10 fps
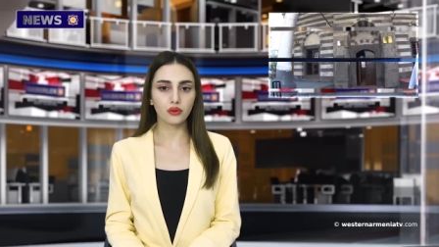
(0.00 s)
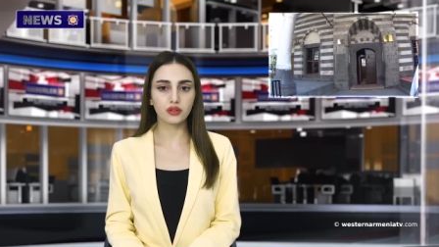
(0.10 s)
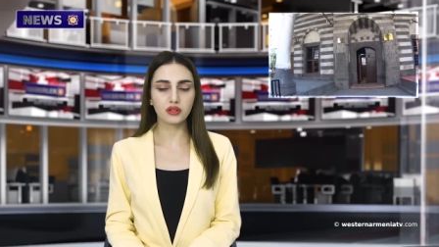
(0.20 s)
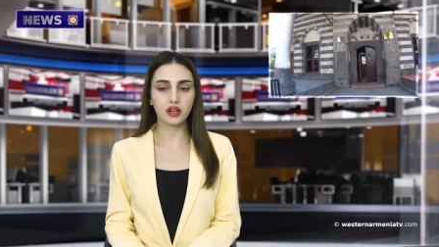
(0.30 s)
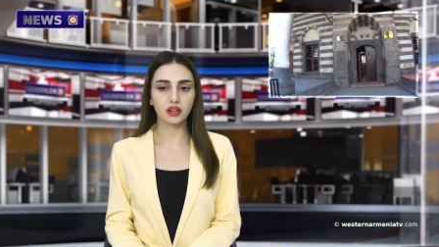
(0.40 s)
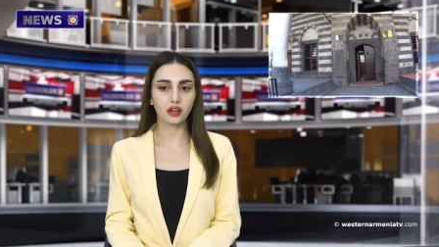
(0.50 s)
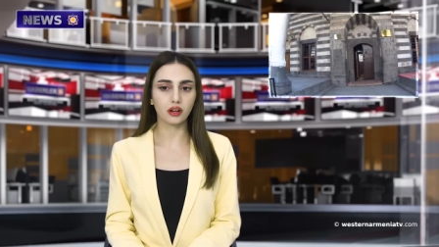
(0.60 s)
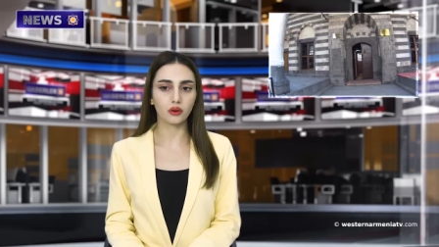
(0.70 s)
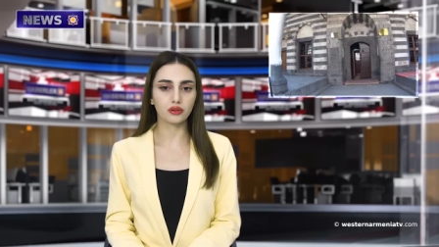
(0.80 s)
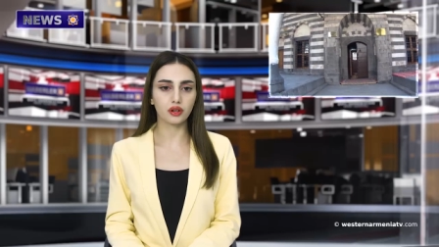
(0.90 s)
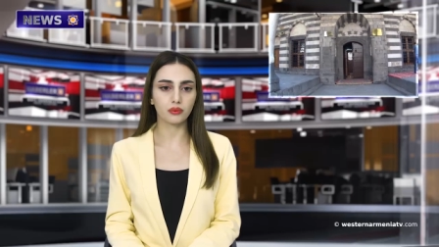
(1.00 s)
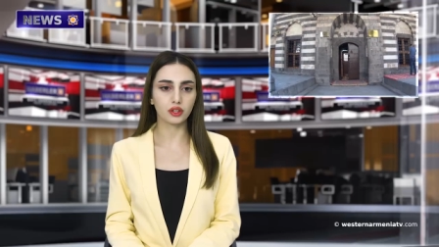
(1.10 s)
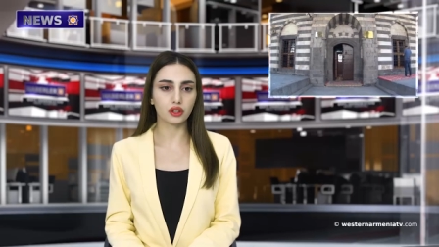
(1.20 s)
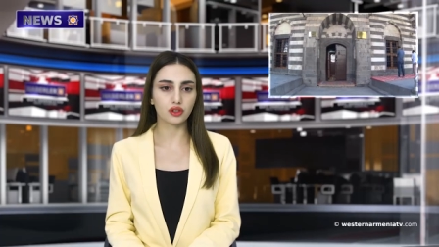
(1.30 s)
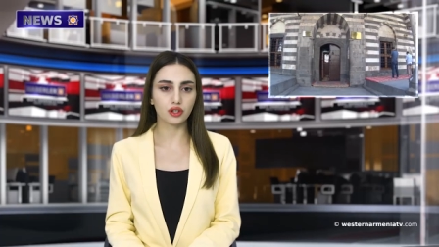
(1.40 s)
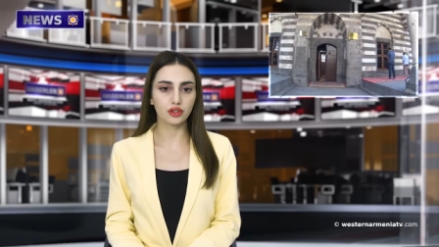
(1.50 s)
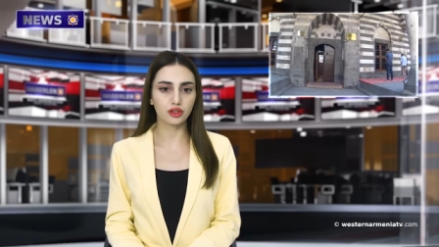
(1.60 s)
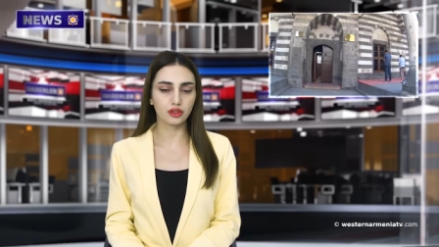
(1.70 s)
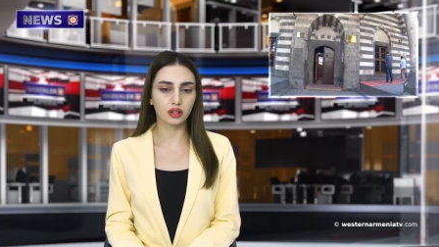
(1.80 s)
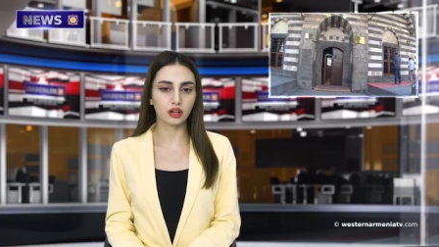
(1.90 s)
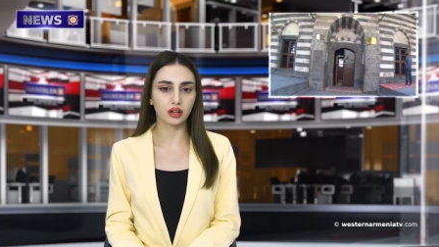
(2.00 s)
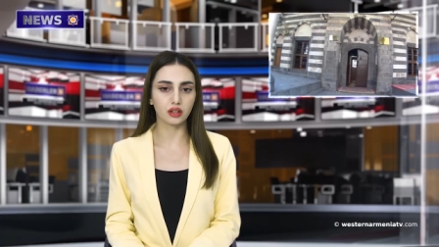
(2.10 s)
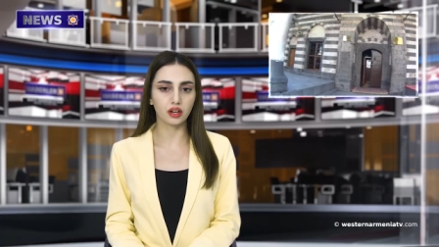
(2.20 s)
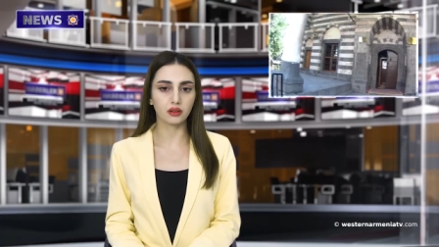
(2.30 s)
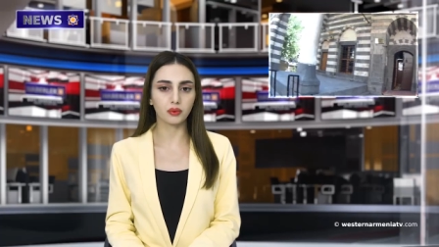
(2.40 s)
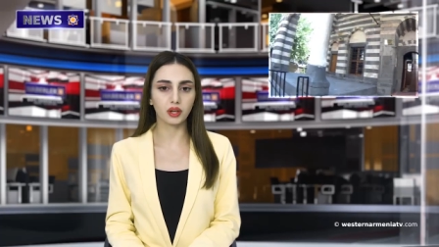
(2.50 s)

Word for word: of the St. Kirakos Armenian Church in Tigranakert